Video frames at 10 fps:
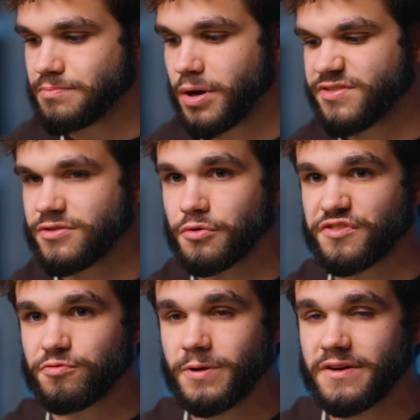must know
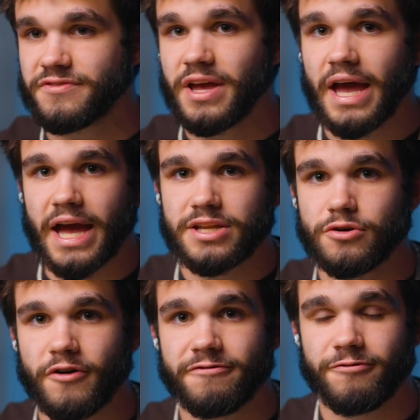Swift, and
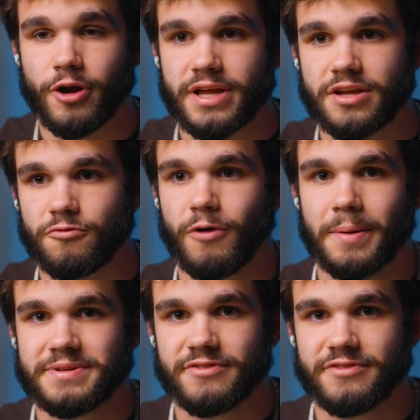you're a front end web